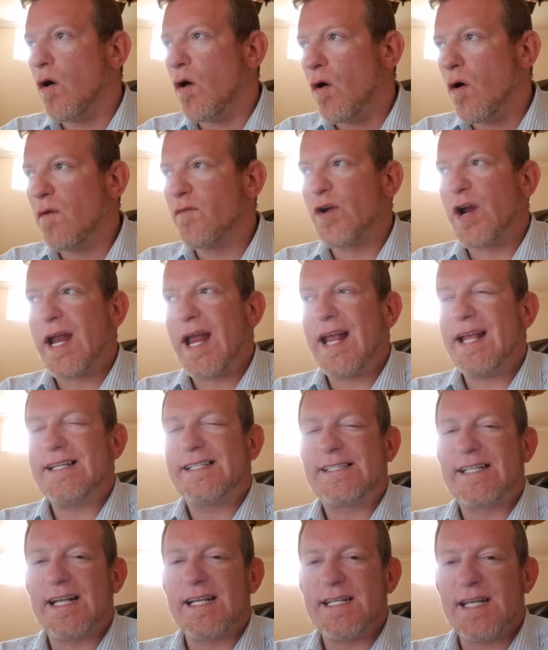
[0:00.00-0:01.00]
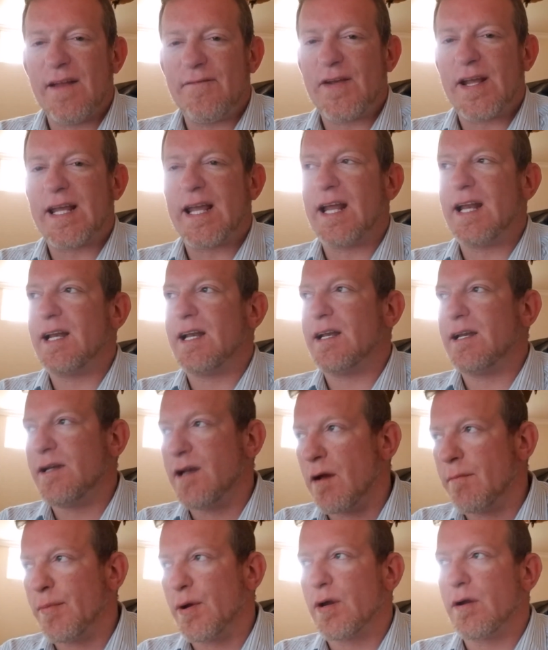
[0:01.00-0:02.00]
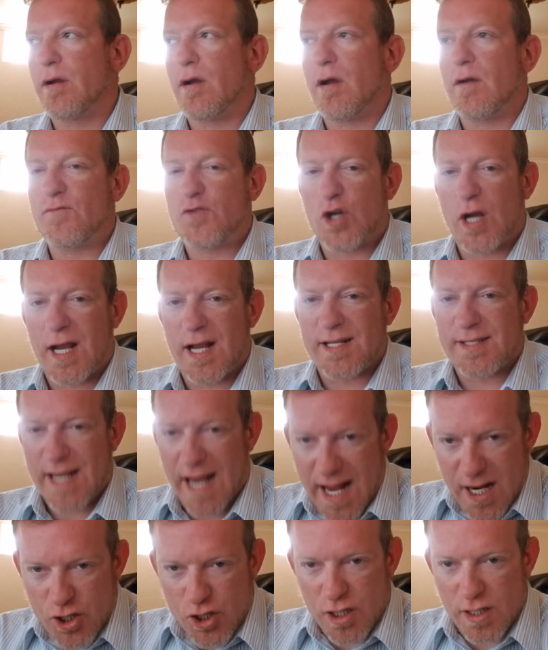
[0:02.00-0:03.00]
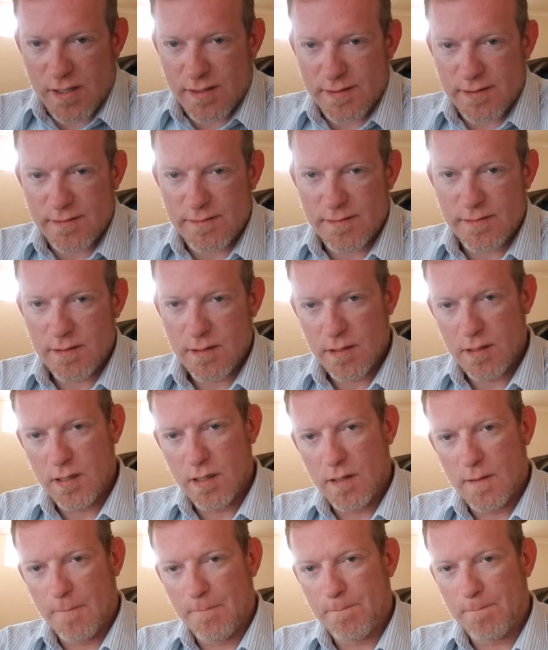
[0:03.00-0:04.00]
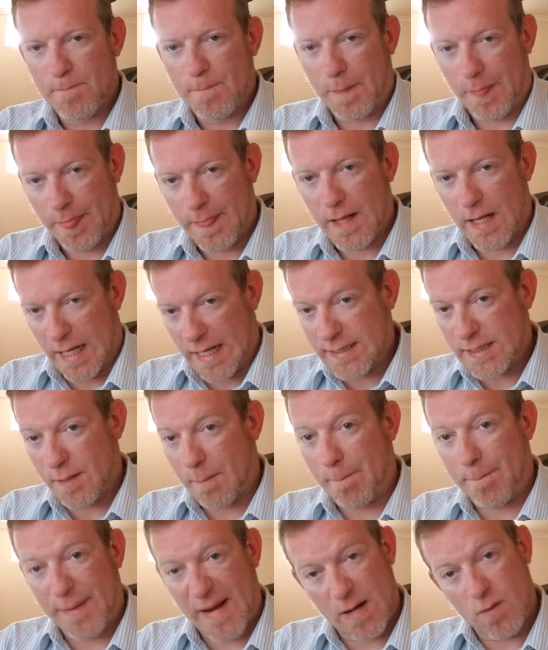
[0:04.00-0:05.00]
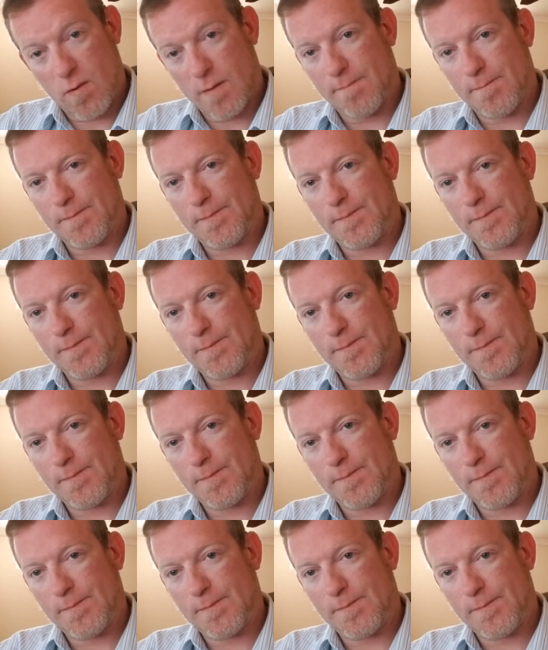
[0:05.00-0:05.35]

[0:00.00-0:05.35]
over a significant number of transactions. That's a big one.